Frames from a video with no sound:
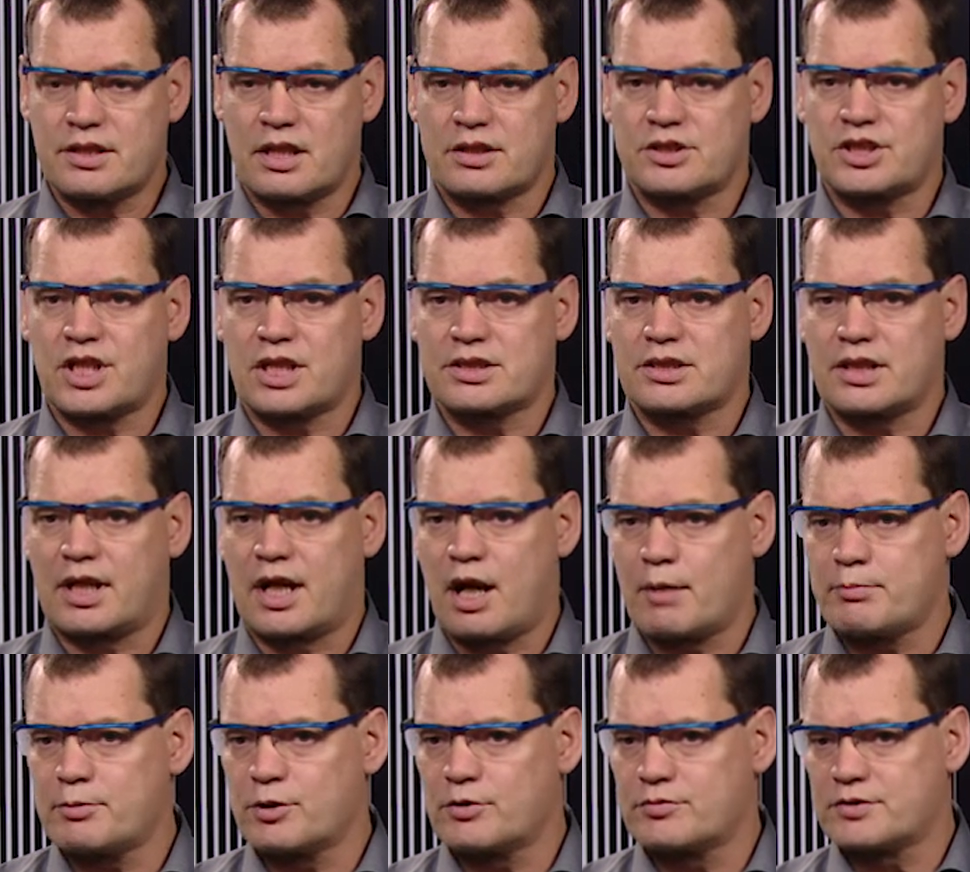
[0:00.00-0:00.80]
just a
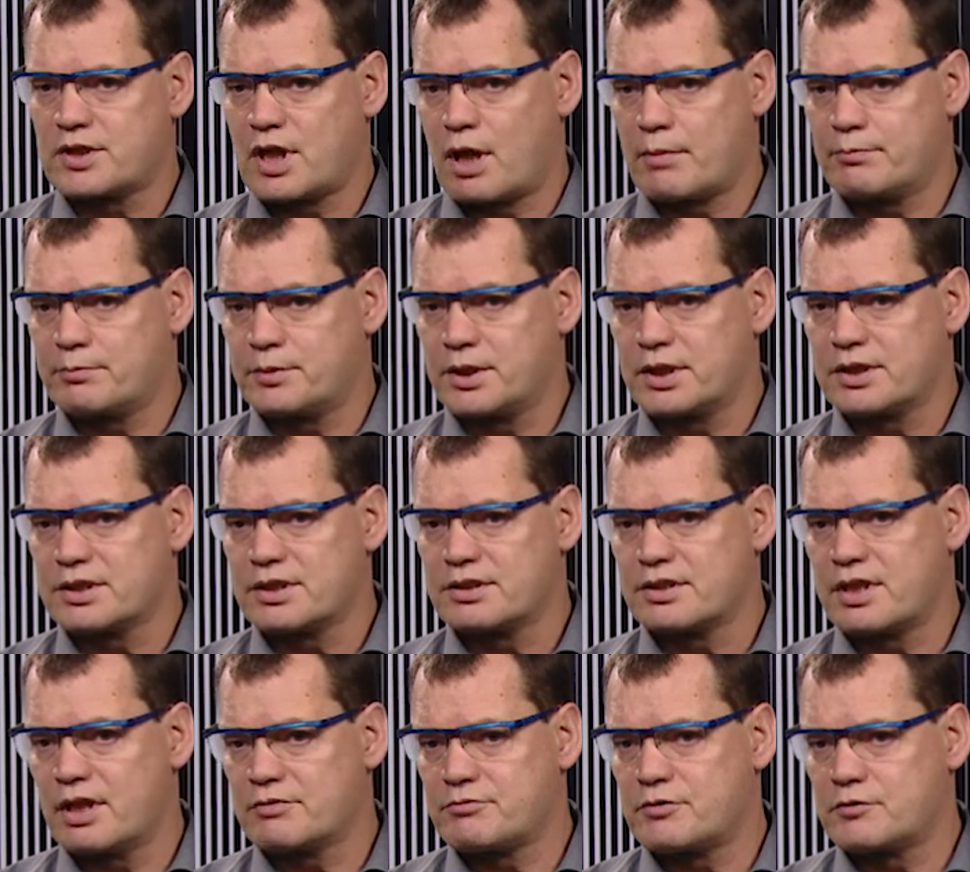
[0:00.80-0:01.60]
couple of topics
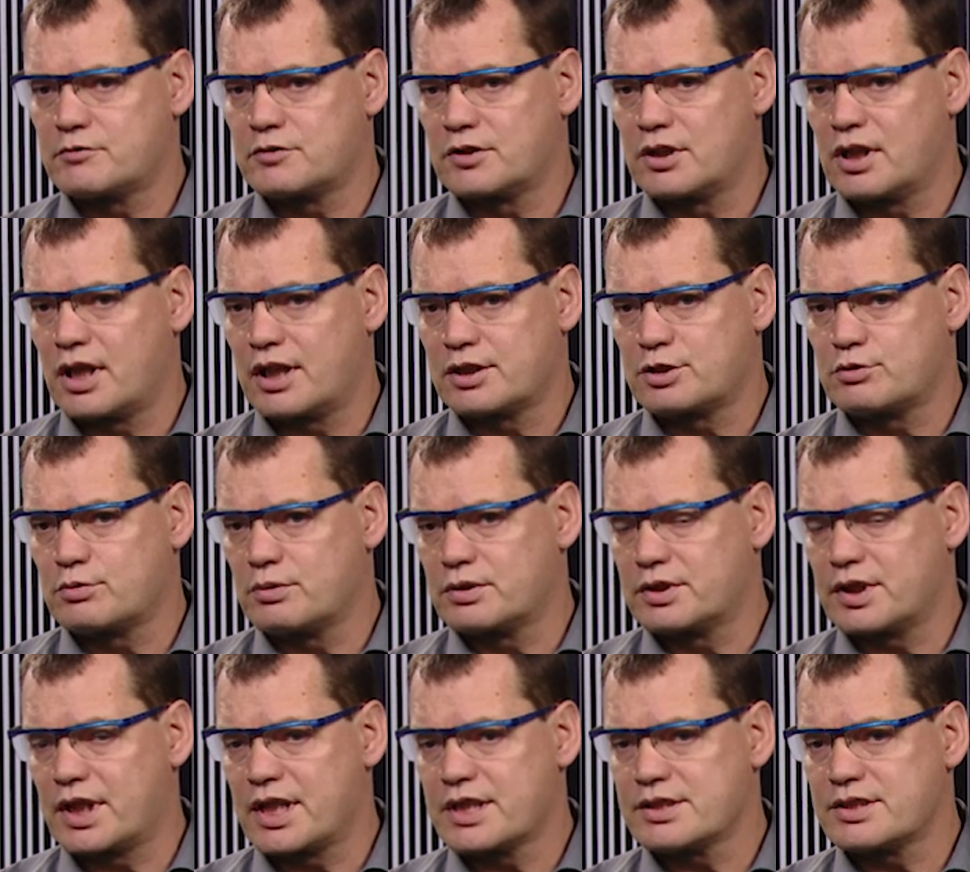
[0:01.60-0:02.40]
that we would like to
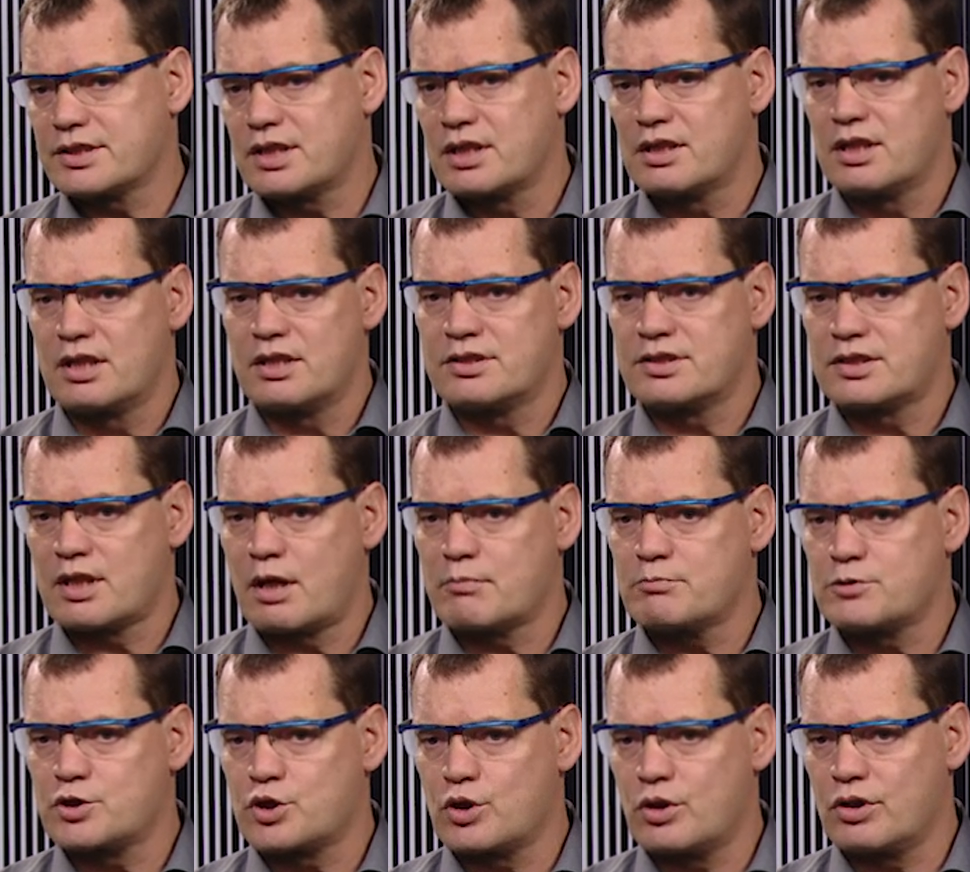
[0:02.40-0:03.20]
address in
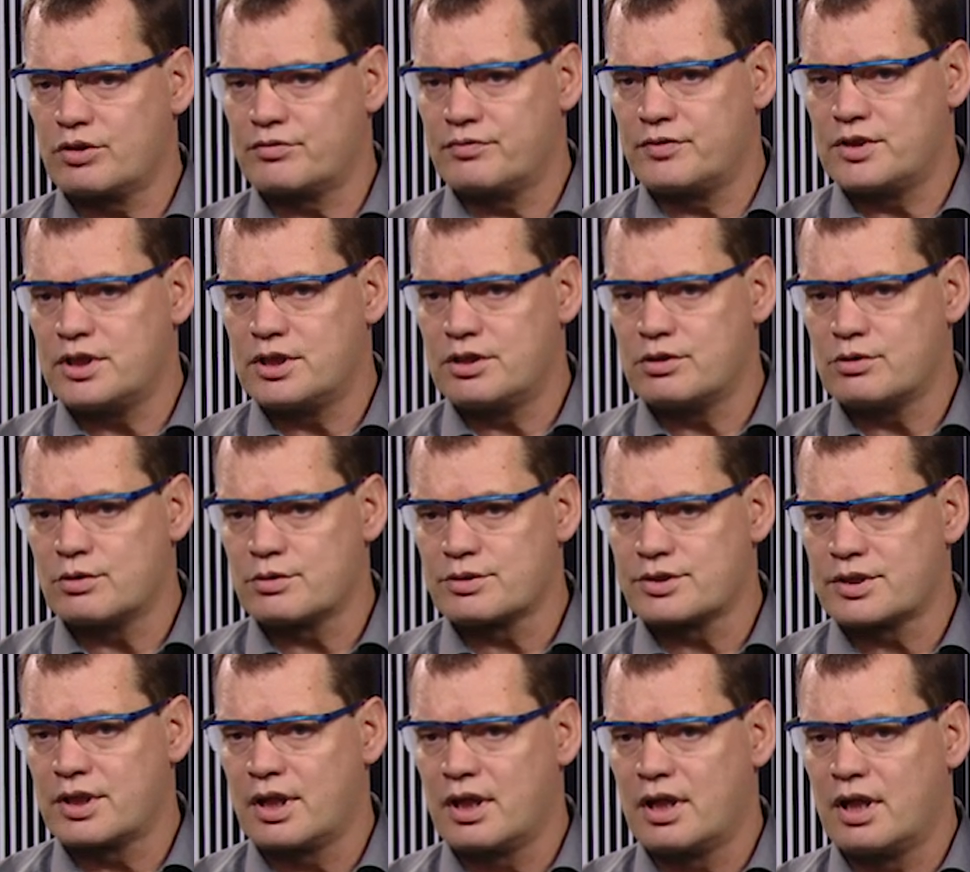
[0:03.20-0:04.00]
some short
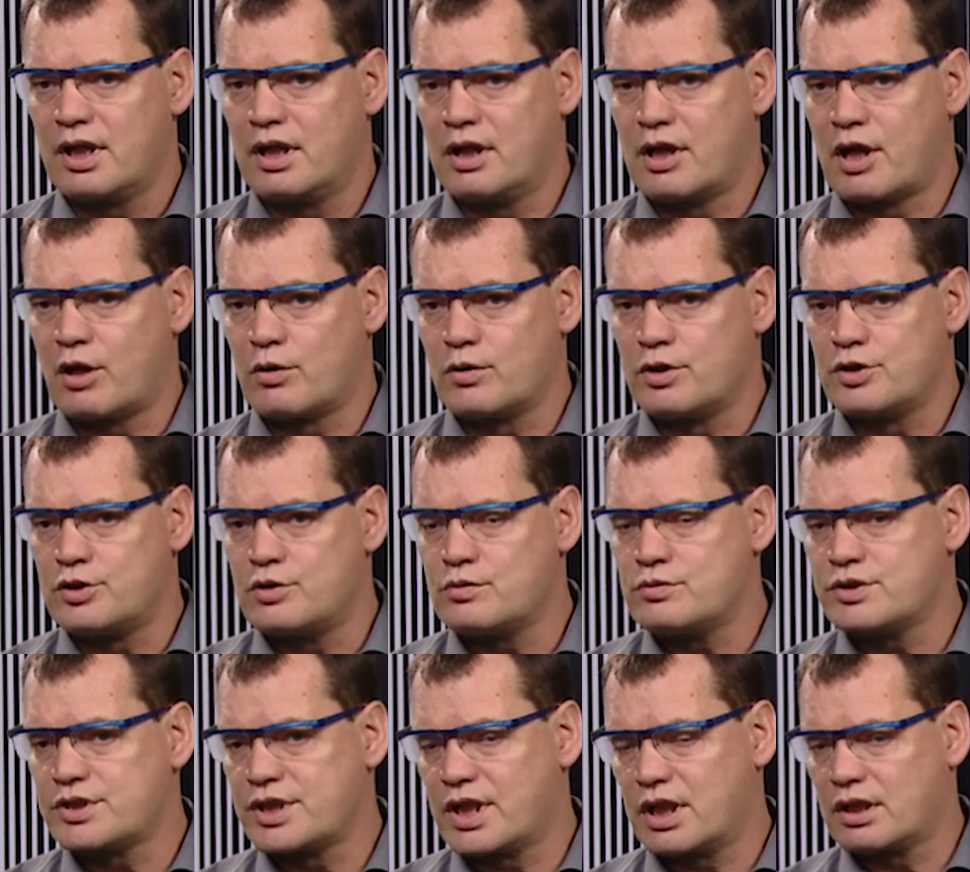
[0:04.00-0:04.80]
videos in our
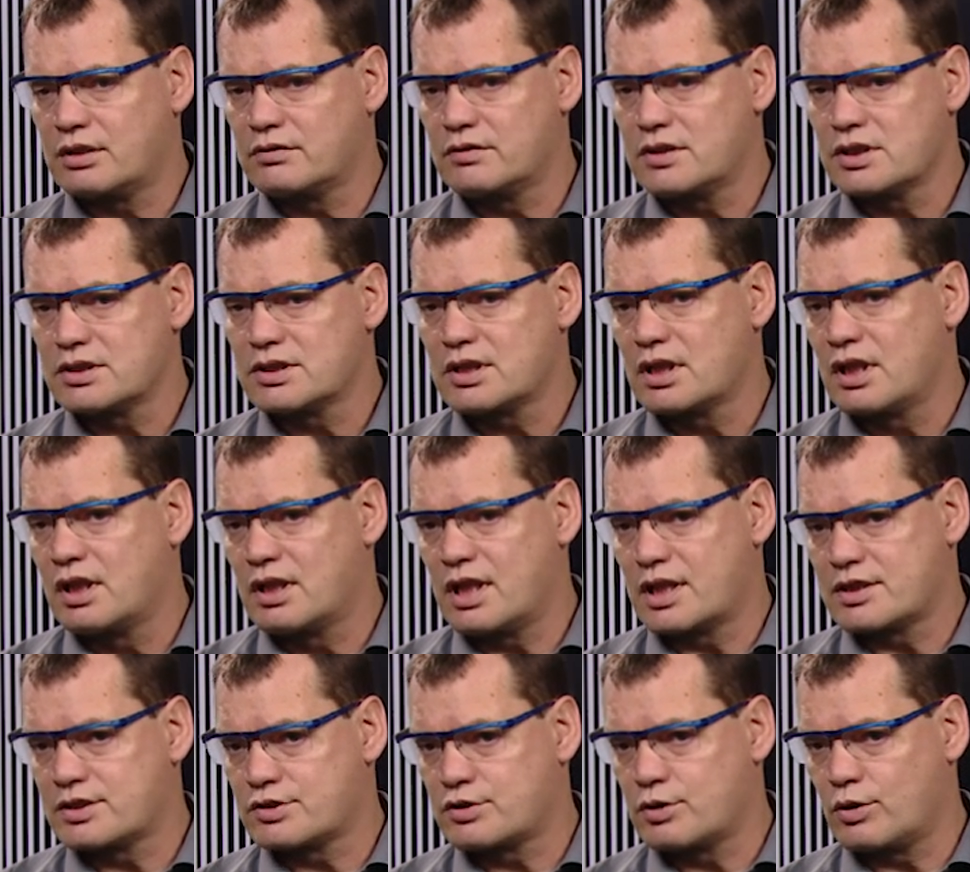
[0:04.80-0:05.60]
new series,
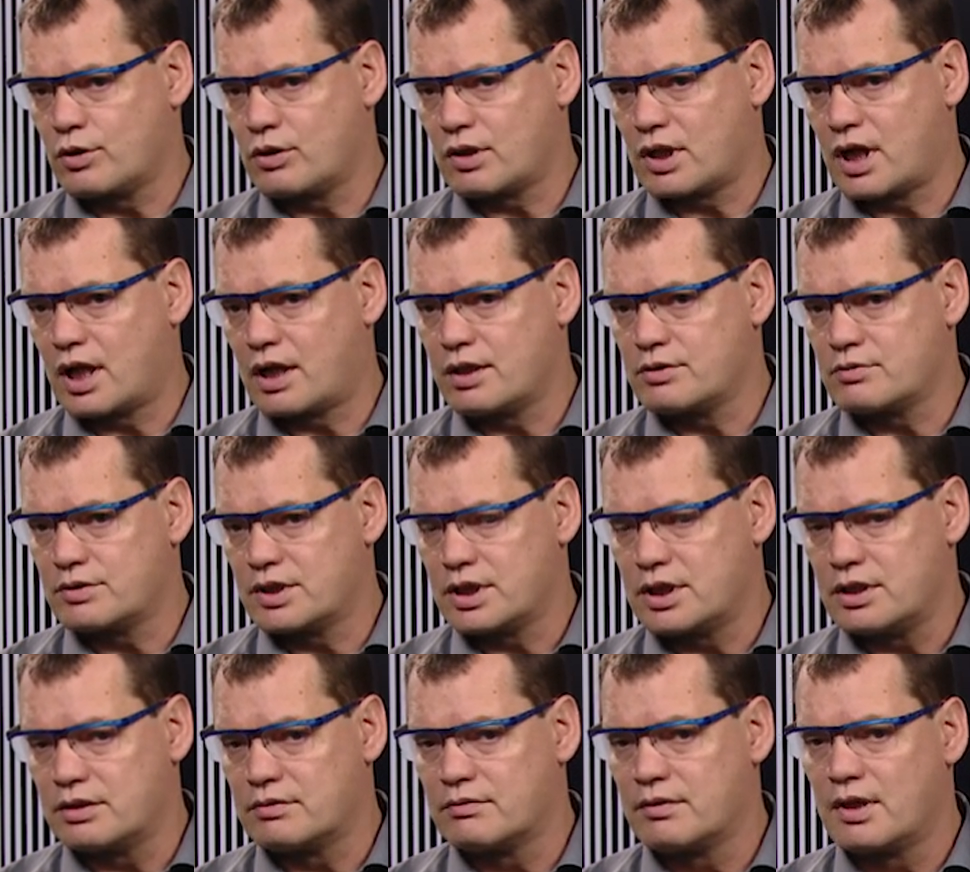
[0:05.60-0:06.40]
Let's Talk
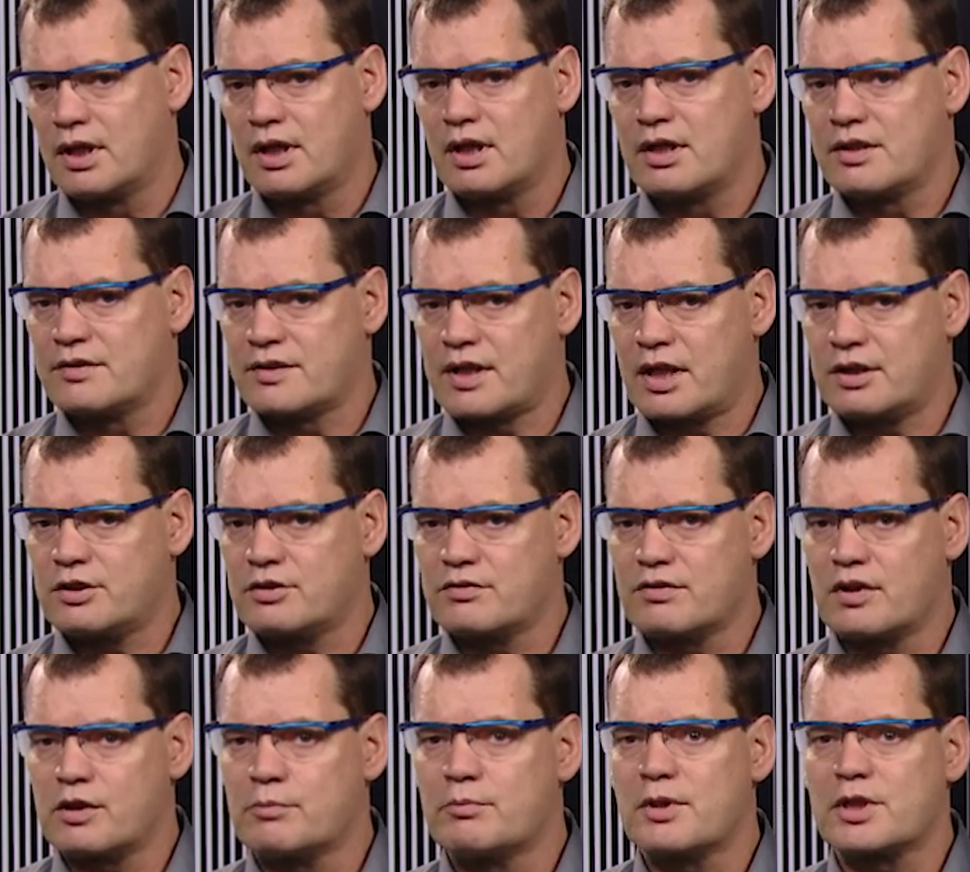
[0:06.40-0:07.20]
IoT. Thank you
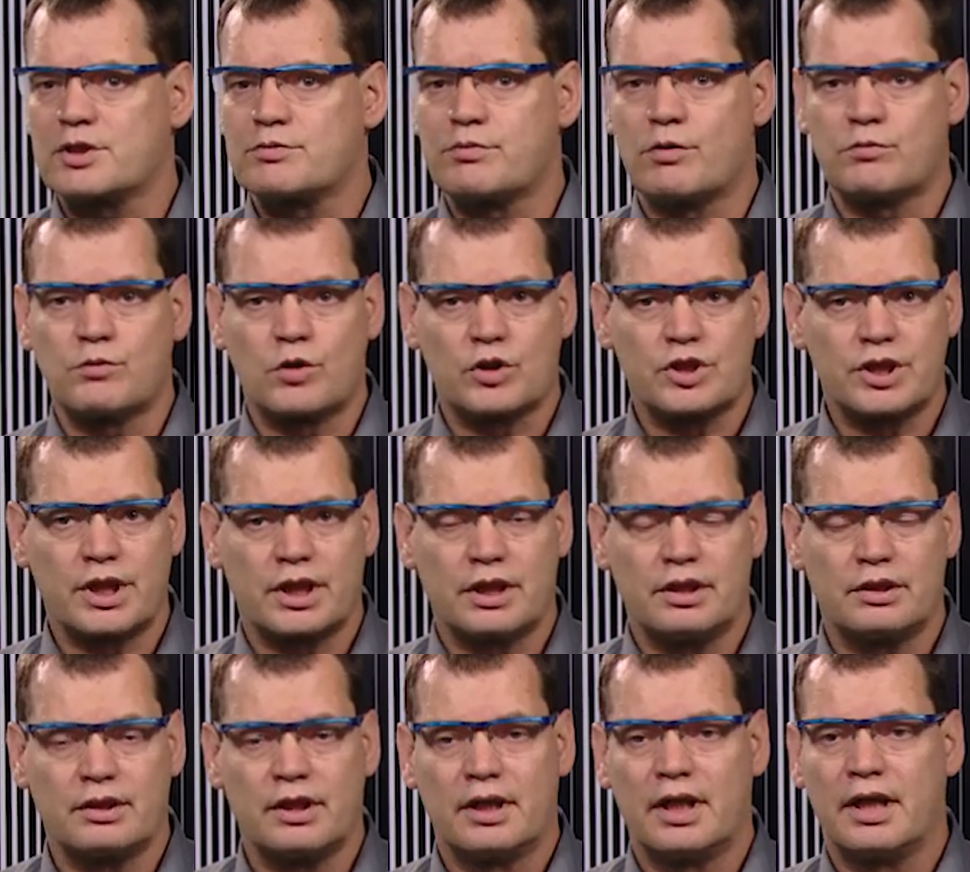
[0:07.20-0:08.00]
very much for
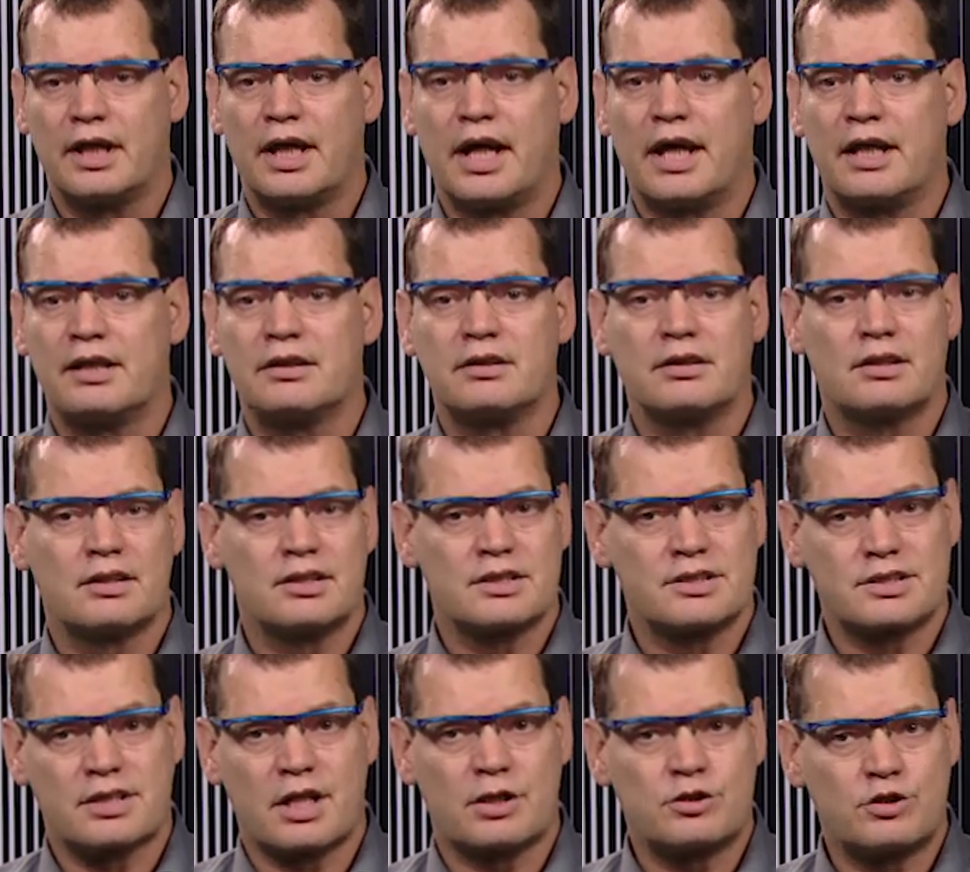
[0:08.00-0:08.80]
watching and
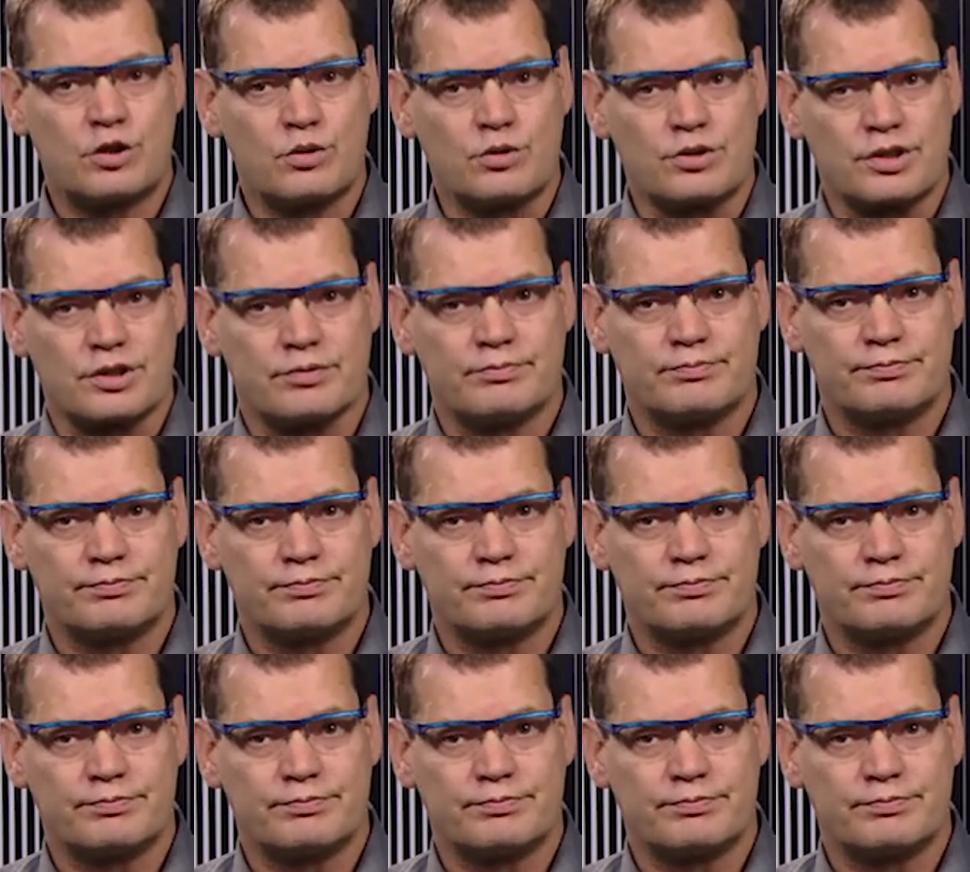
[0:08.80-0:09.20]
stay tuned.